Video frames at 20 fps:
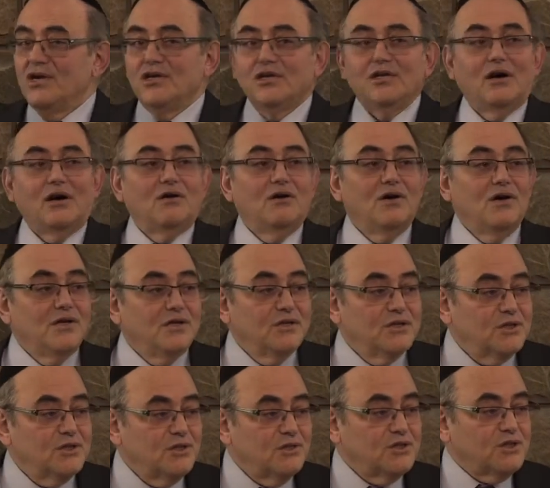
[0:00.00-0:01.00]

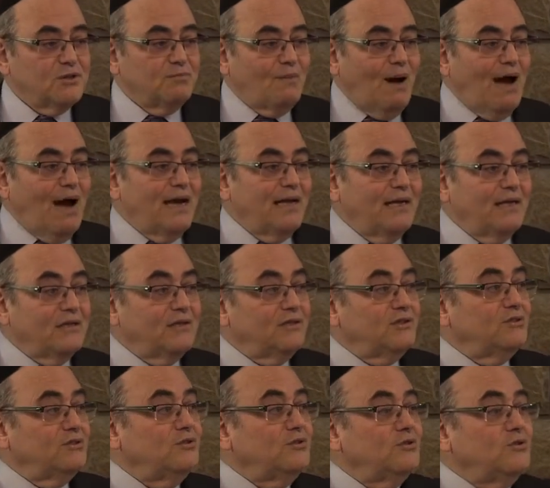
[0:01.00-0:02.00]
You smile,
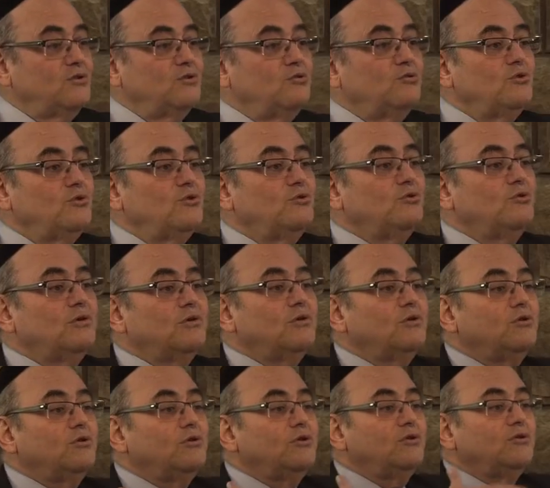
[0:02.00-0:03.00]

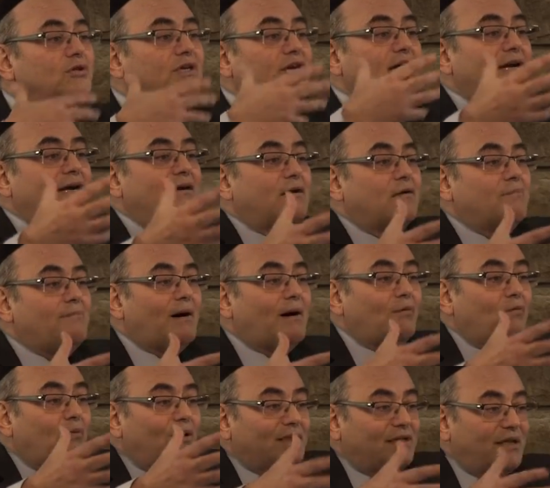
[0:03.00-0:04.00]
you care
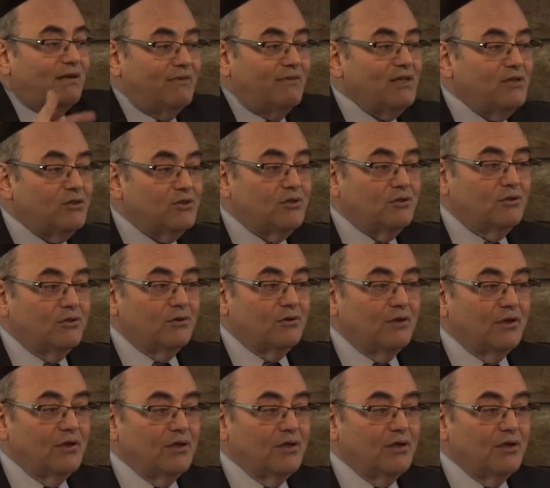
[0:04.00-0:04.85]
about what they're into.